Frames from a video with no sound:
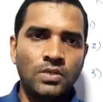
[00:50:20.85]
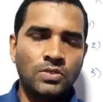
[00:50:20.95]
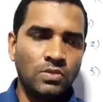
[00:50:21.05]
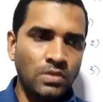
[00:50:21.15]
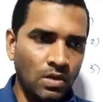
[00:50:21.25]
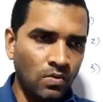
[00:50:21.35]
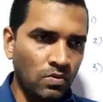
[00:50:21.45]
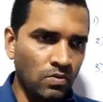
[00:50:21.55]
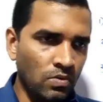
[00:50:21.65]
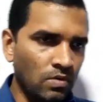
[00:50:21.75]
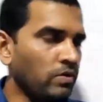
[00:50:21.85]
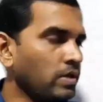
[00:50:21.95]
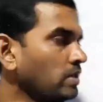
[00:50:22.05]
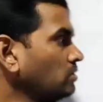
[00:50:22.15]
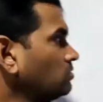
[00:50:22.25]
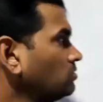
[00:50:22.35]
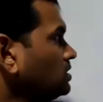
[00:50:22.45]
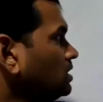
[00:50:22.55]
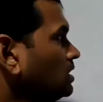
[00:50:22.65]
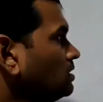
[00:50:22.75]
So now we need to
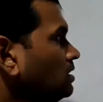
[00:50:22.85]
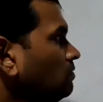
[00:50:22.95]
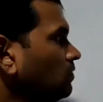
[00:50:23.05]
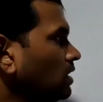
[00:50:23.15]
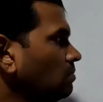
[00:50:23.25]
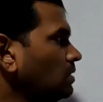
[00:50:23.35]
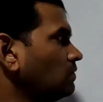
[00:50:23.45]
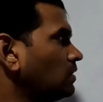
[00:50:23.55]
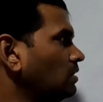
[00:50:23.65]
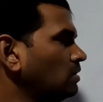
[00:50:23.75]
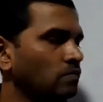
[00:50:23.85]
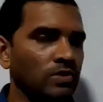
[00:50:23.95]
take them one by one.